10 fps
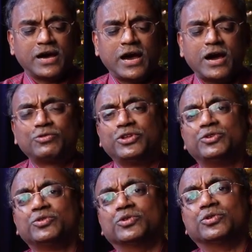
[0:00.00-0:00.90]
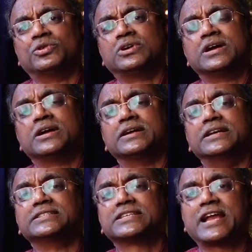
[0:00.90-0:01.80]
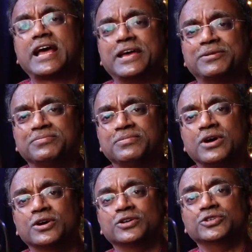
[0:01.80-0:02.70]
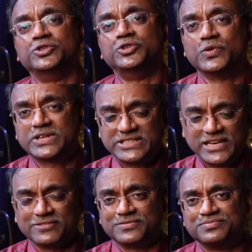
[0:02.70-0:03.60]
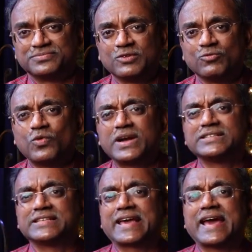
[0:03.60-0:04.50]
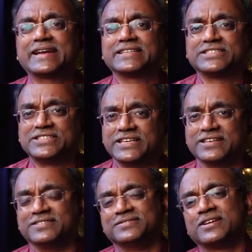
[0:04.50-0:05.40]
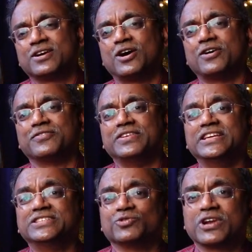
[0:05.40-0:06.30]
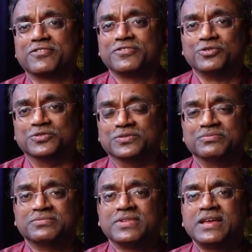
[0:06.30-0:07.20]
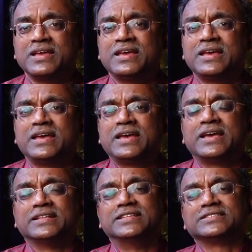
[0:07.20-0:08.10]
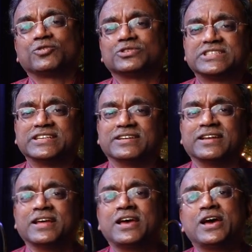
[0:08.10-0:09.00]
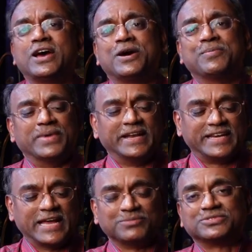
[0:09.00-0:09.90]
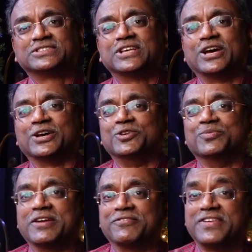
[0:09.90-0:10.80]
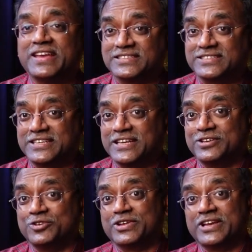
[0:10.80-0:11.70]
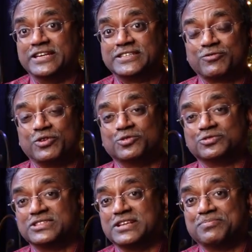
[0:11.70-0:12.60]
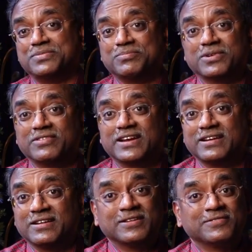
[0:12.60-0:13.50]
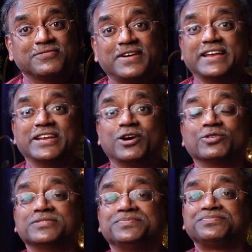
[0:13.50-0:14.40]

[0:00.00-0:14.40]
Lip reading: How do you describe yourself? What is the characteristic of each one of you? This question many times you may face in your interviews. People will find it out.